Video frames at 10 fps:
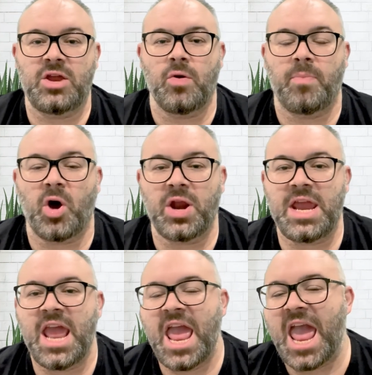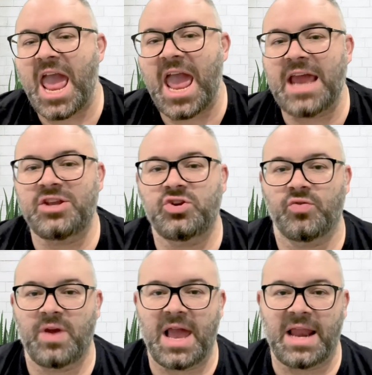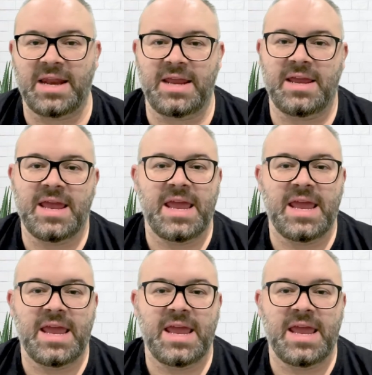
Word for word: your body, and your reality.